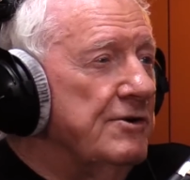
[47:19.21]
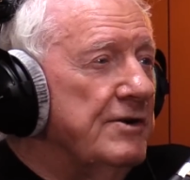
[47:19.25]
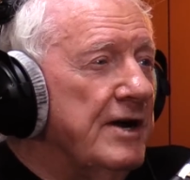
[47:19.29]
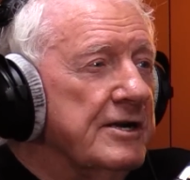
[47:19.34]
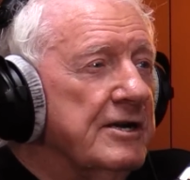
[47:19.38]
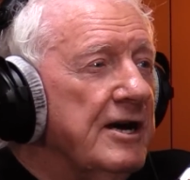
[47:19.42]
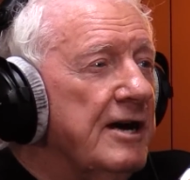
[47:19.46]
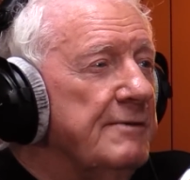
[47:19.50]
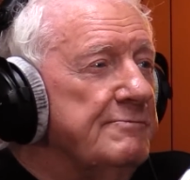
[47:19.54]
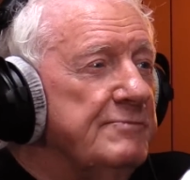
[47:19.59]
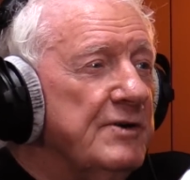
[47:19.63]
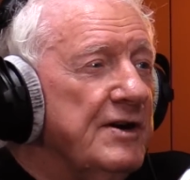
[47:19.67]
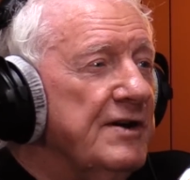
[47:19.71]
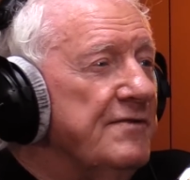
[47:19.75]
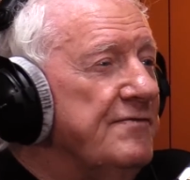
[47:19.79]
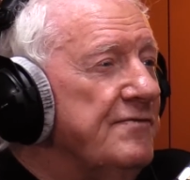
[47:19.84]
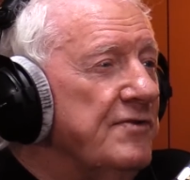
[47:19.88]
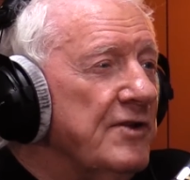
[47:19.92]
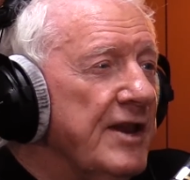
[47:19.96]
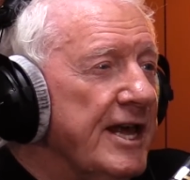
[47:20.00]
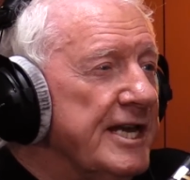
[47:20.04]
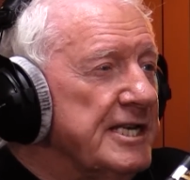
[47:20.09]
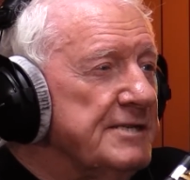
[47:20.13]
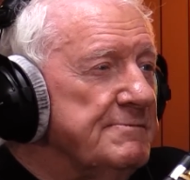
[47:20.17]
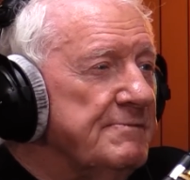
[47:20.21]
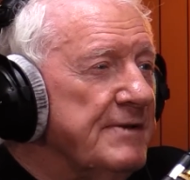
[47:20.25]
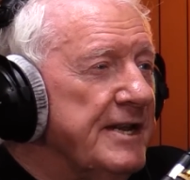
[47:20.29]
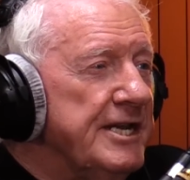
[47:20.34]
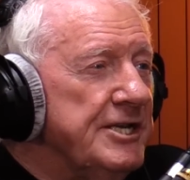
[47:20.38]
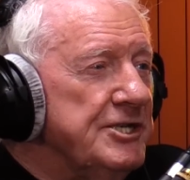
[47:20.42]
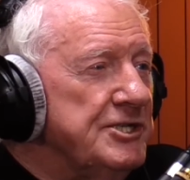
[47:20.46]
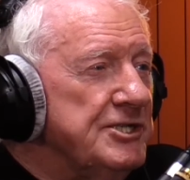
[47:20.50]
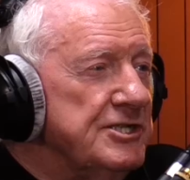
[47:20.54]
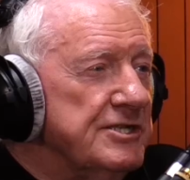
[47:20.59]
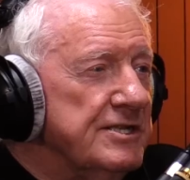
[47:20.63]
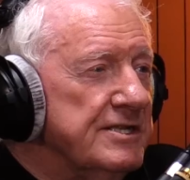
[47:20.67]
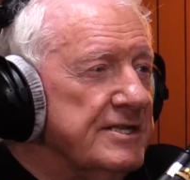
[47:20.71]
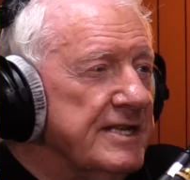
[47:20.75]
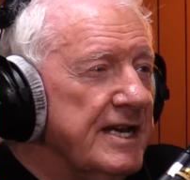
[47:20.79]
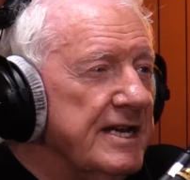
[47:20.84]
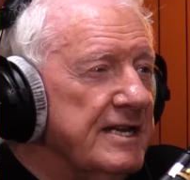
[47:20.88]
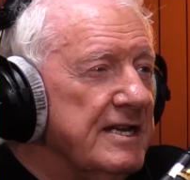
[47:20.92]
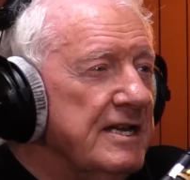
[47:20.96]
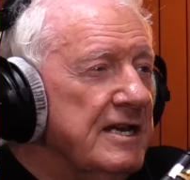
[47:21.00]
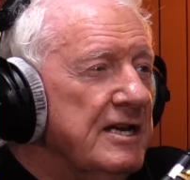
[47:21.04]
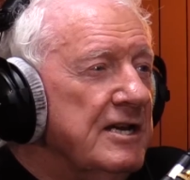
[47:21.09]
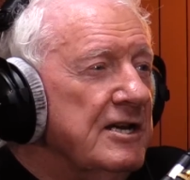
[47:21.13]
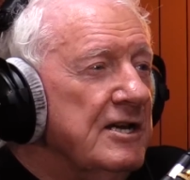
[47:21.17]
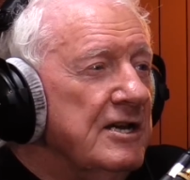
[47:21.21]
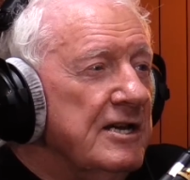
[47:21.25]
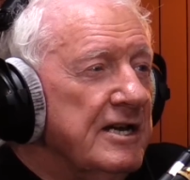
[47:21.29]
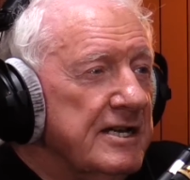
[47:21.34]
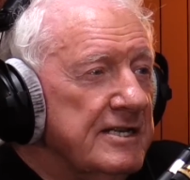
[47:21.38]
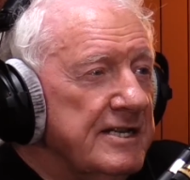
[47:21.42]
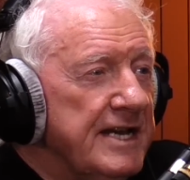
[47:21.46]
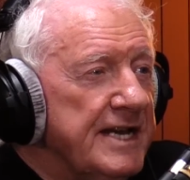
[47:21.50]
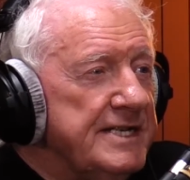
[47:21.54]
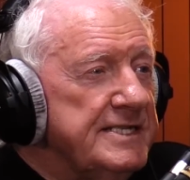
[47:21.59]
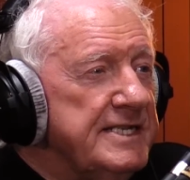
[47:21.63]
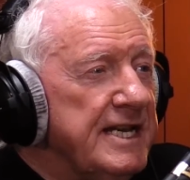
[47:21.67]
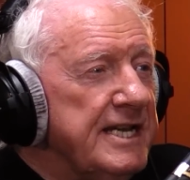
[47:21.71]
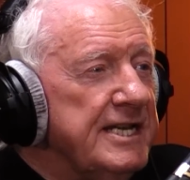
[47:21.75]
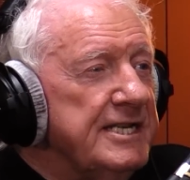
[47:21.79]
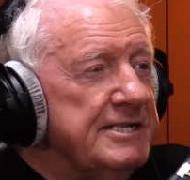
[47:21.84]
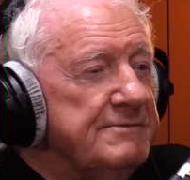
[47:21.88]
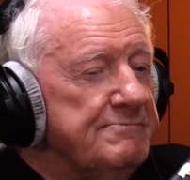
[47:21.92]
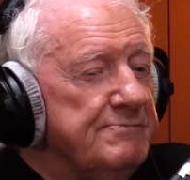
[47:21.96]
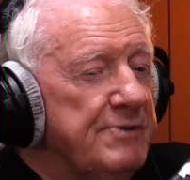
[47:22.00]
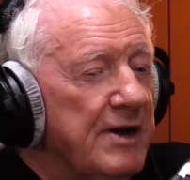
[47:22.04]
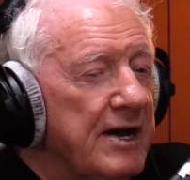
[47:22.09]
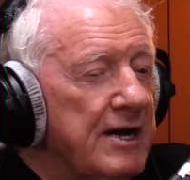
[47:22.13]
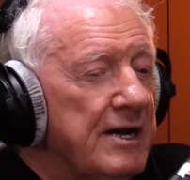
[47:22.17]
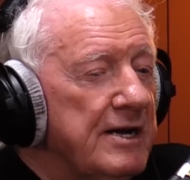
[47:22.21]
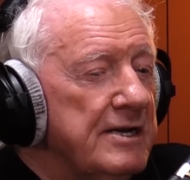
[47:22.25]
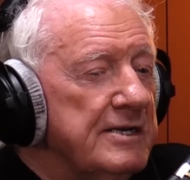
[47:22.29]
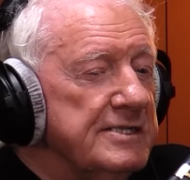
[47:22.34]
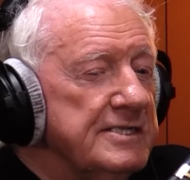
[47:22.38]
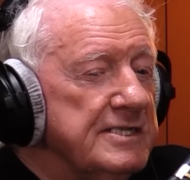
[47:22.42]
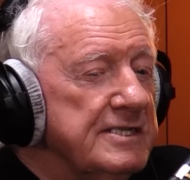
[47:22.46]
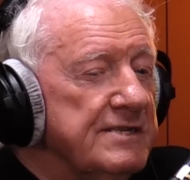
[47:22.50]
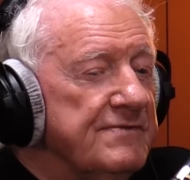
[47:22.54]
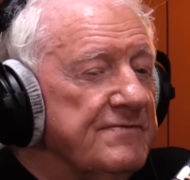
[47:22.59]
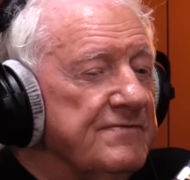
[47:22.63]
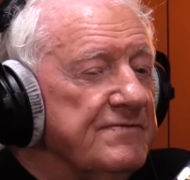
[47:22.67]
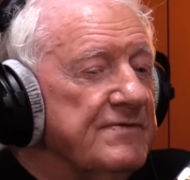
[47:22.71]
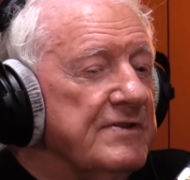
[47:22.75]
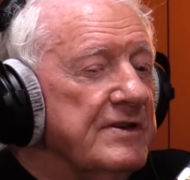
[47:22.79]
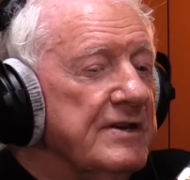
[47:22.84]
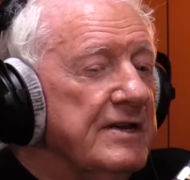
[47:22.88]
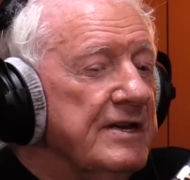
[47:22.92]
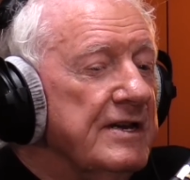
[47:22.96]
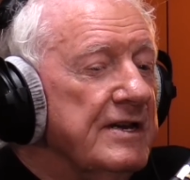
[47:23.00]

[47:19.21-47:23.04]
I can't put a full explanation on that, unless it is part of